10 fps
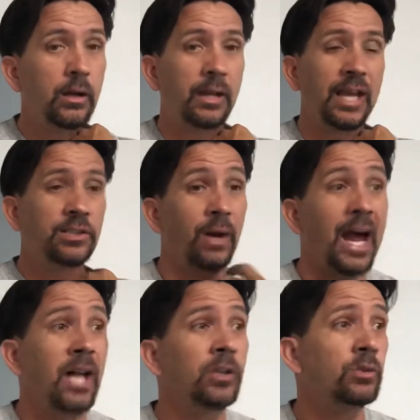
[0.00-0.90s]
Okay, so
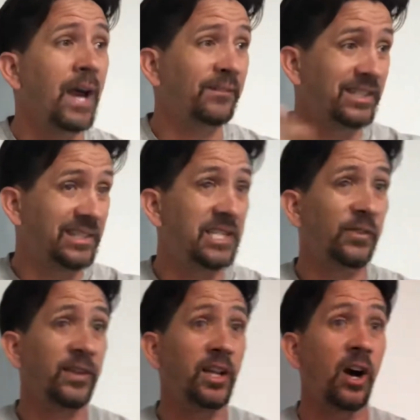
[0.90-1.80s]
allograft is
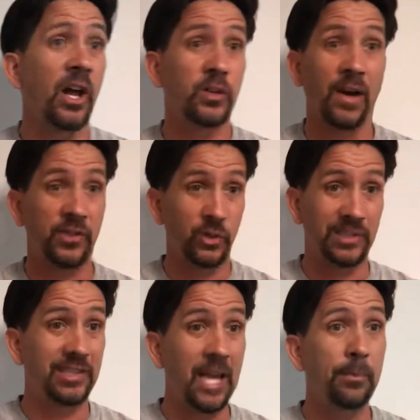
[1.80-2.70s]
different than autograft, so
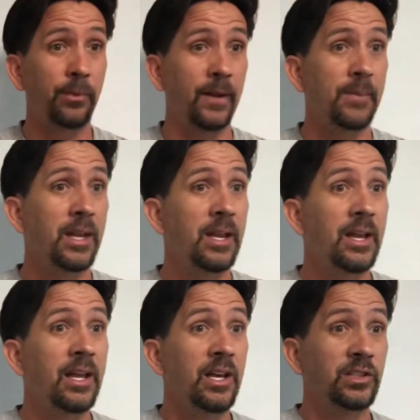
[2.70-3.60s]
it's separate.
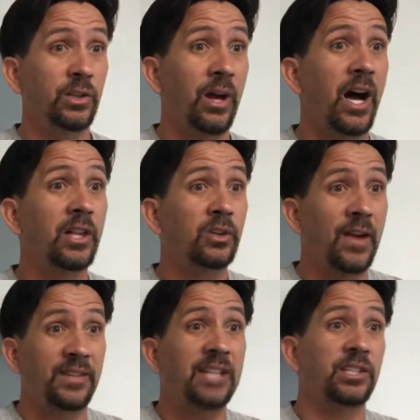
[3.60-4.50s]
So
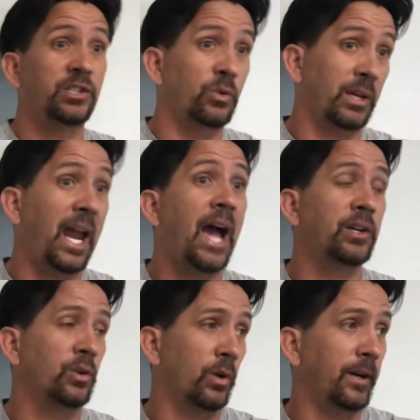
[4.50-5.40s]
allograft has its own
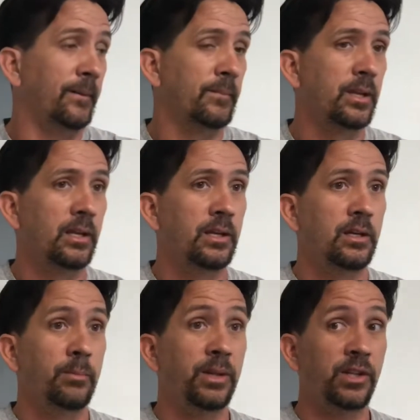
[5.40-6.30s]
category,
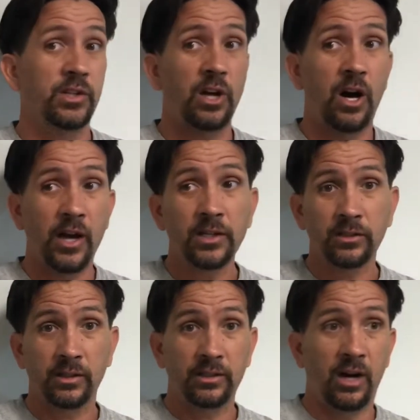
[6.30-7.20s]
but there's
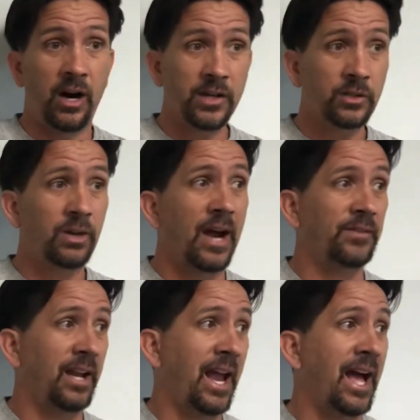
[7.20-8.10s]

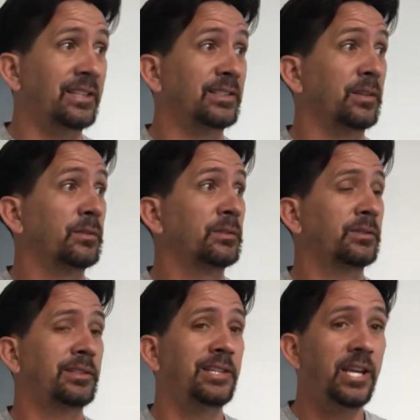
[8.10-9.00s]
autograft has
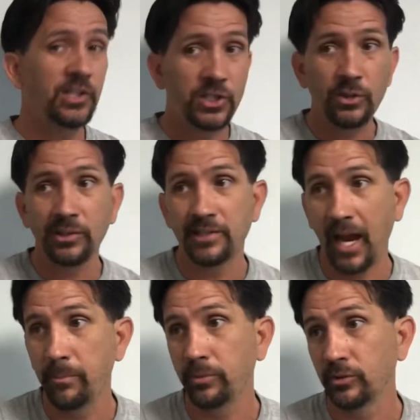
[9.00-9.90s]
tissue
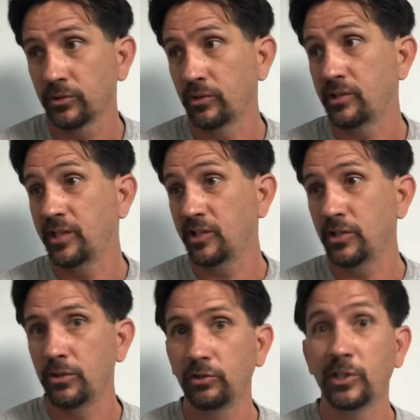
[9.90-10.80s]
samples or
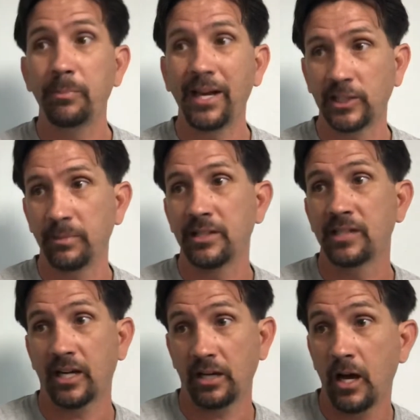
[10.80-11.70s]
tissue specimens
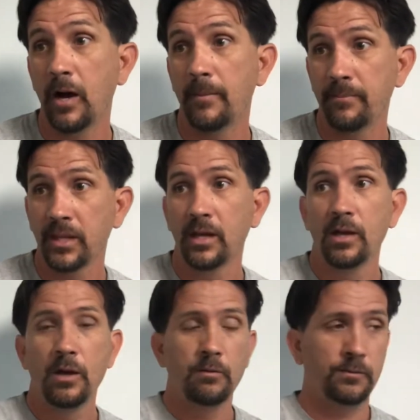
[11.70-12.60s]
that come
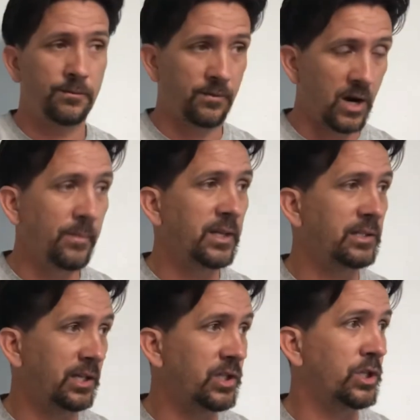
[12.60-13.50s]
from the
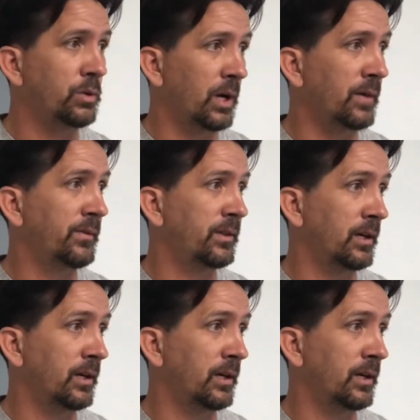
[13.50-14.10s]
tissue of